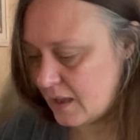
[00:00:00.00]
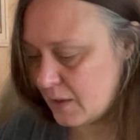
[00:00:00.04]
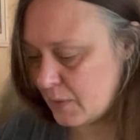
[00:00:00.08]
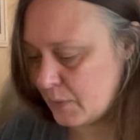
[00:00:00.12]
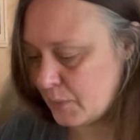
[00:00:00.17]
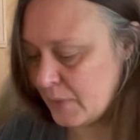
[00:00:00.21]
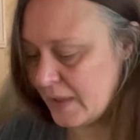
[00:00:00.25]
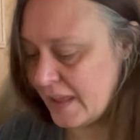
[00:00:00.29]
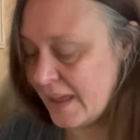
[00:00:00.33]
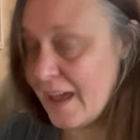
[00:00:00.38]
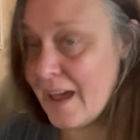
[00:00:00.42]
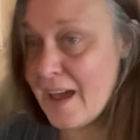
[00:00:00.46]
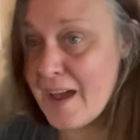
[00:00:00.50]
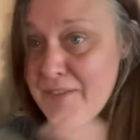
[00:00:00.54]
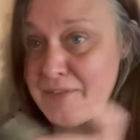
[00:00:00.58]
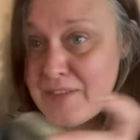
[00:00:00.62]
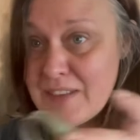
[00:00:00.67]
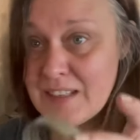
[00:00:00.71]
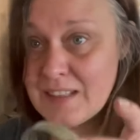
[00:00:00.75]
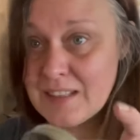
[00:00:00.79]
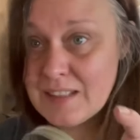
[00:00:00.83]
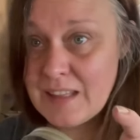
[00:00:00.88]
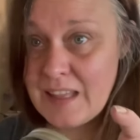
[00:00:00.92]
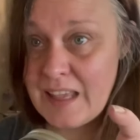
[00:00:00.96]
we have
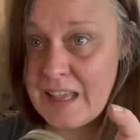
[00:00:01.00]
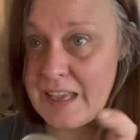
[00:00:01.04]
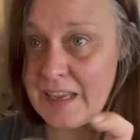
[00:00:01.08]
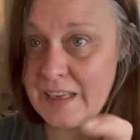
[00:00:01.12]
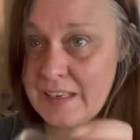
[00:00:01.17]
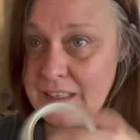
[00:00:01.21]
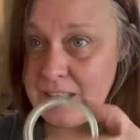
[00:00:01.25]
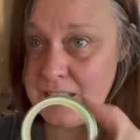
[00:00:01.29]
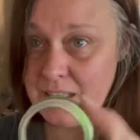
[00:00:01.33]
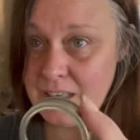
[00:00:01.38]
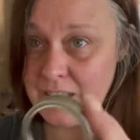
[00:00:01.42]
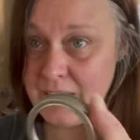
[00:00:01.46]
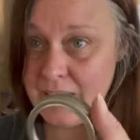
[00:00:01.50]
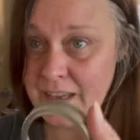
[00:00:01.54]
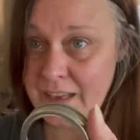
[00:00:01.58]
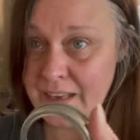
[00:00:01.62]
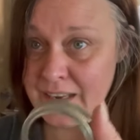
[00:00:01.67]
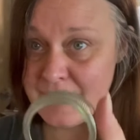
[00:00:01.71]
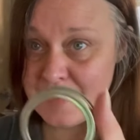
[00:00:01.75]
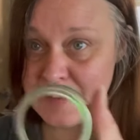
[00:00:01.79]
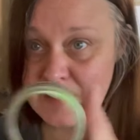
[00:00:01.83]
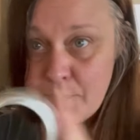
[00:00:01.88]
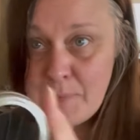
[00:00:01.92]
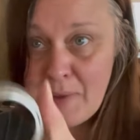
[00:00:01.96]
this lid and
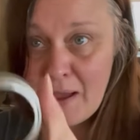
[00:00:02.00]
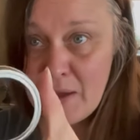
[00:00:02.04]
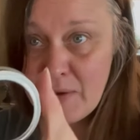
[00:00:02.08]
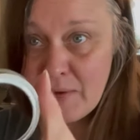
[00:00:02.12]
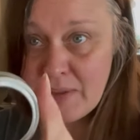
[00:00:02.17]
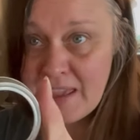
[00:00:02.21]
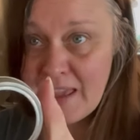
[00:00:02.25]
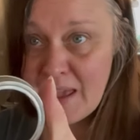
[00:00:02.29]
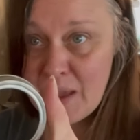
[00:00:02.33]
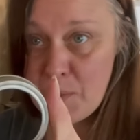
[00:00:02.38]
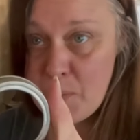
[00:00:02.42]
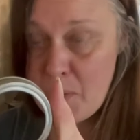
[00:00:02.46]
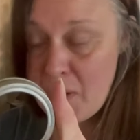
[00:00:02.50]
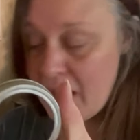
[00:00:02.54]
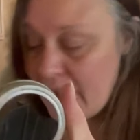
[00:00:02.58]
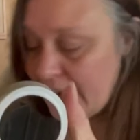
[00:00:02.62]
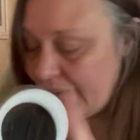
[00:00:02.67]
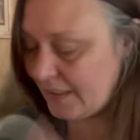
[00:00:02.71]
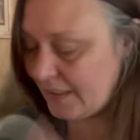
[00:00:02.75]
it's about yay wide.